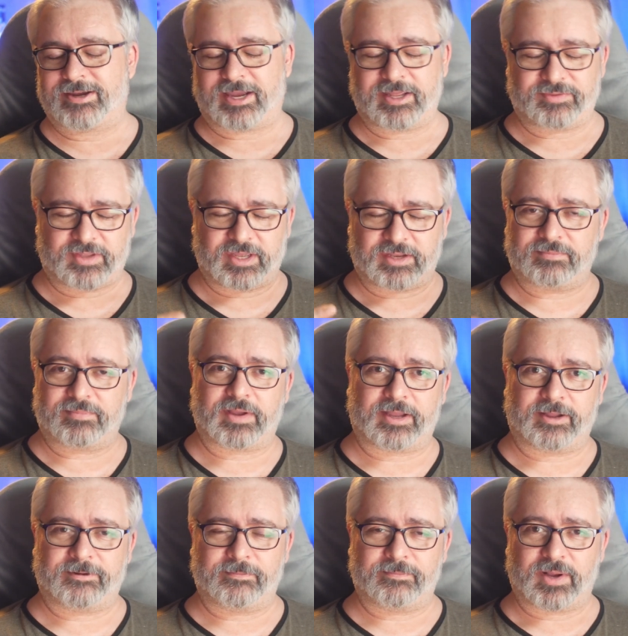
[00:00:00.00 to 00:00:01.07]
And then
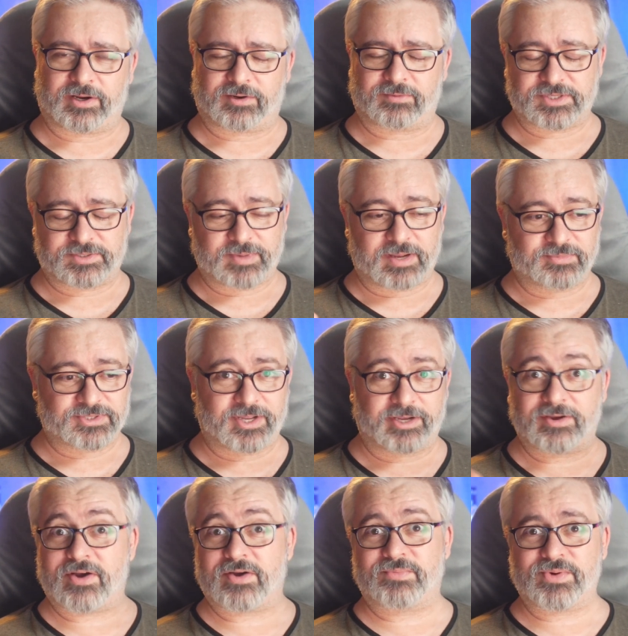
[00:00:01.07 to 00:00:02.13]
Michael Rosenbaum was
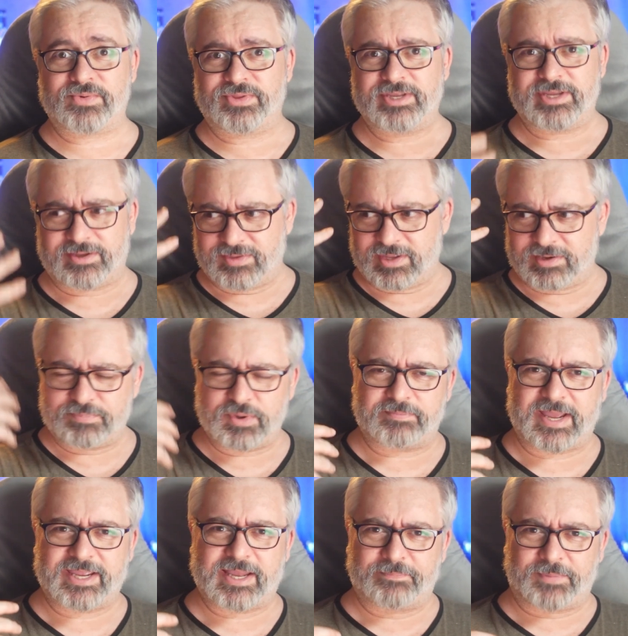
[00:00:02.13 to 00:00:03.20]
like, oh, well, you can
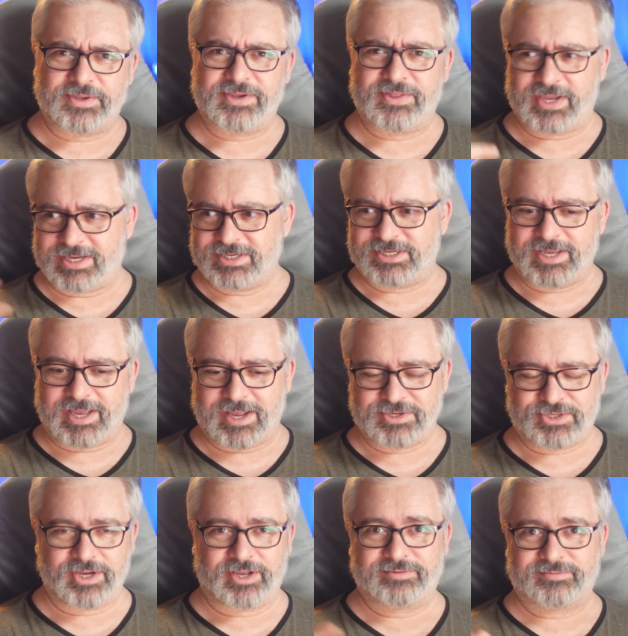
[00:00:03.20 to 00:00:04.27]
put makeup on you. They can
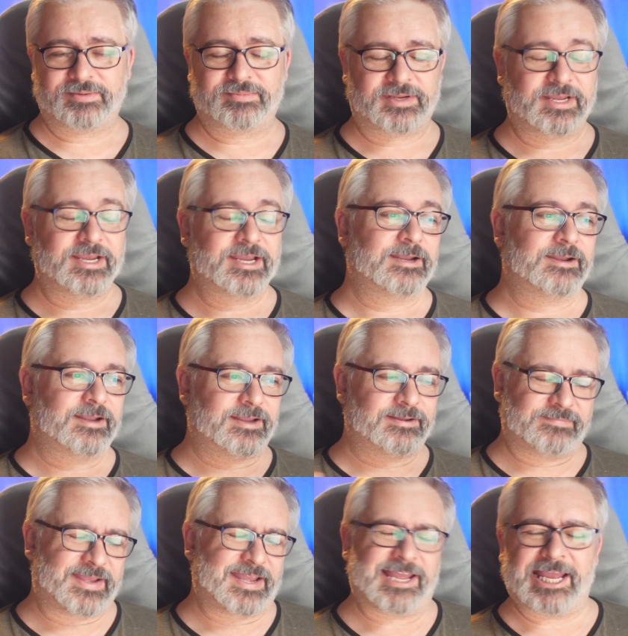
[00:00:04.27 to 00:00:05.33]
de-age you.
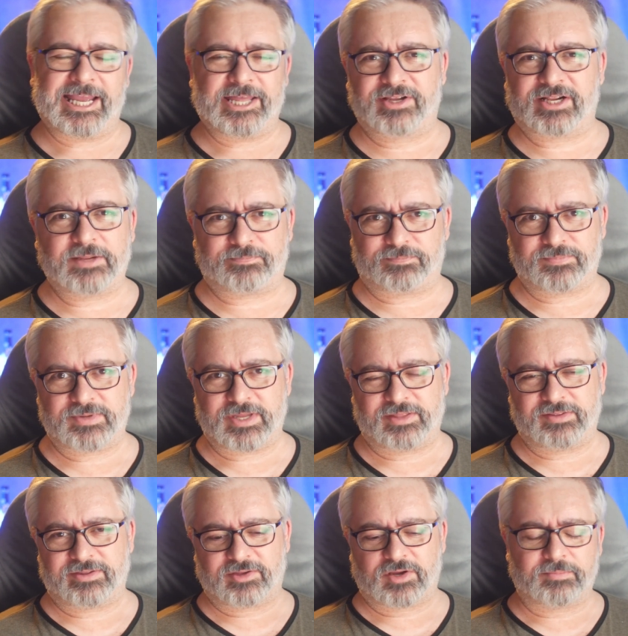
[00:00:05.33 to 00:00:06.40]
And the clip
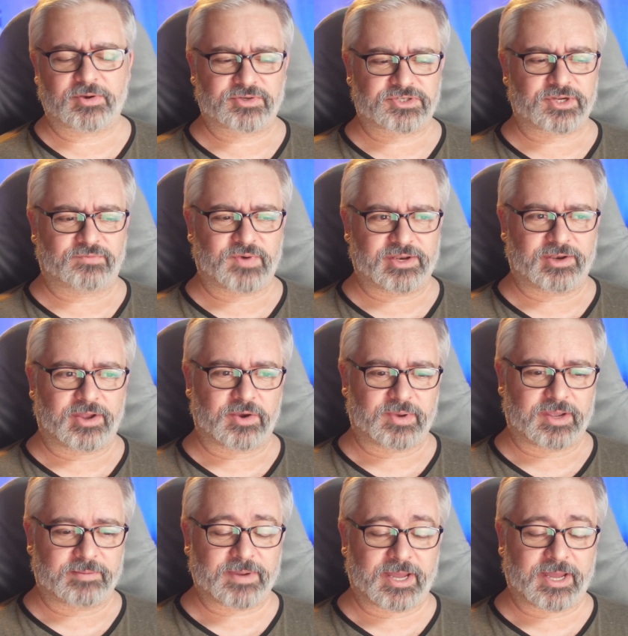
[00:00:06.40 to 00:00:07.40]
and the comment sort of went nowhere.